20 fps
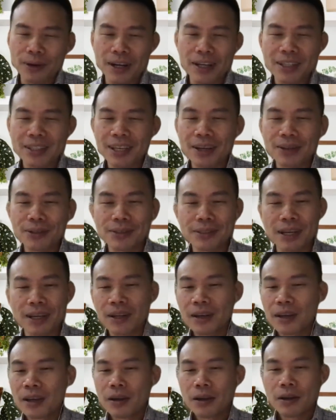It tells that,
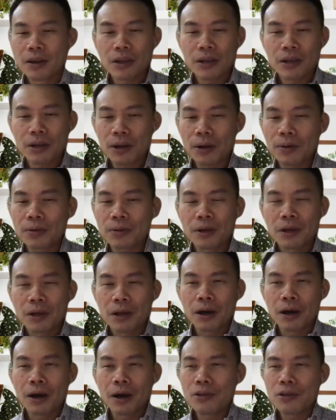you know,
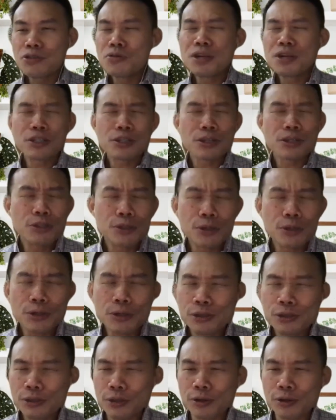you need to do
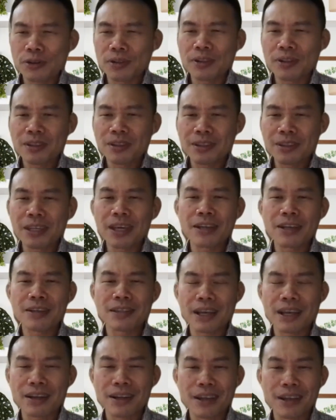certain things,
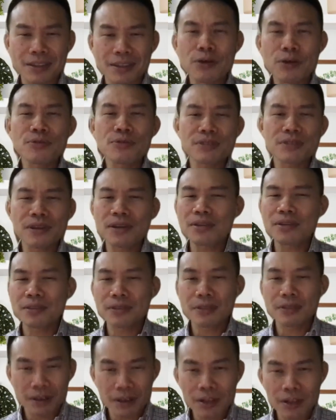and those things,
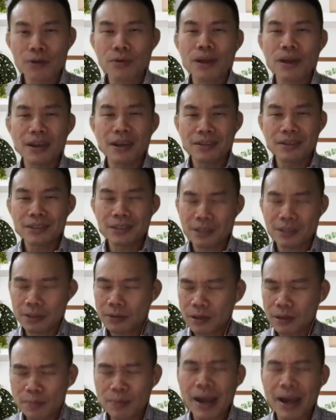you know, so
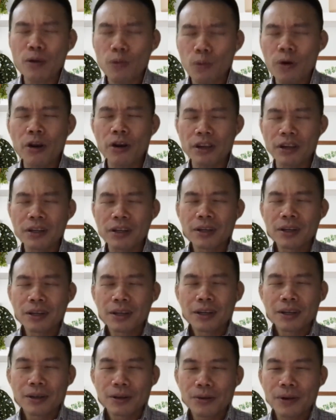it might work,
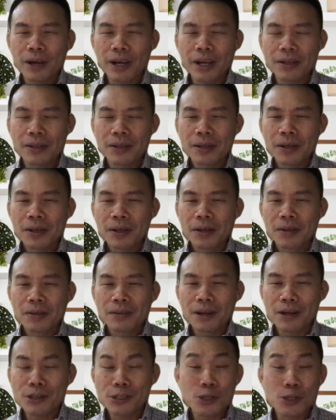right?
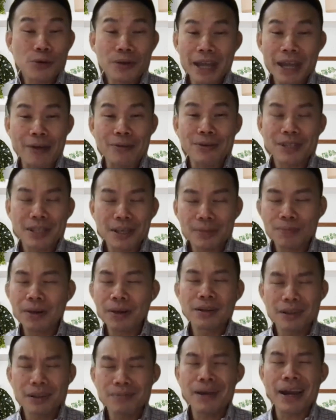There's no guarantee, but
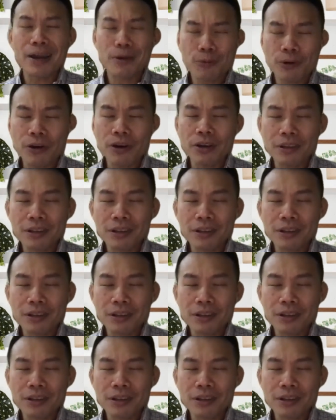it might work.